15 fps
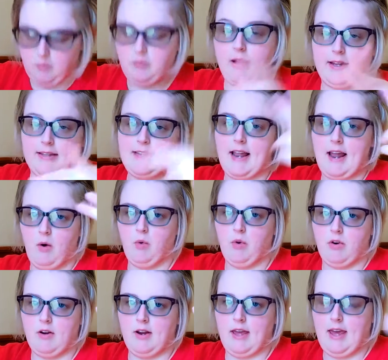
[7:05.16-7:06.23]
like I said, I
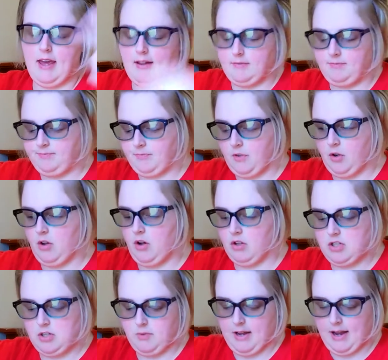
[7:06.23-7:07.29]
ordered again on
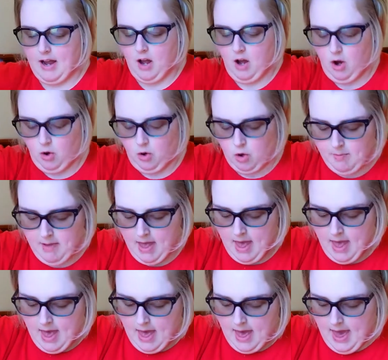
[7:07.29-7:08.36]
Ulta when I got home.
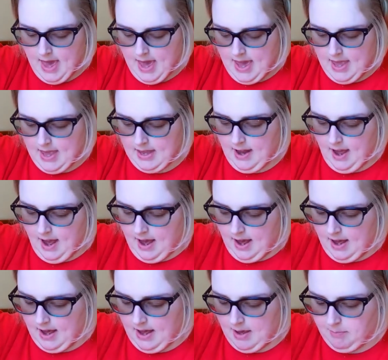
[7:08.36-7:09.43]
And
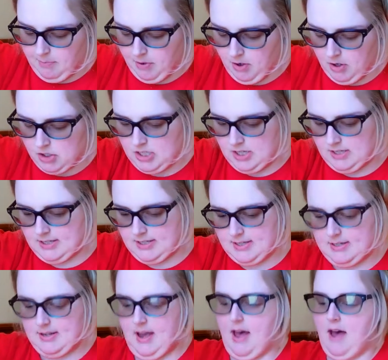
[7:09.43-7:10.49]
I
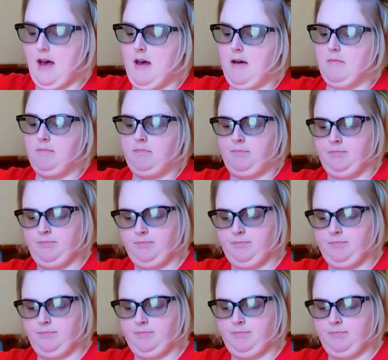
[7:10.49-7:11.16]
purchased, um,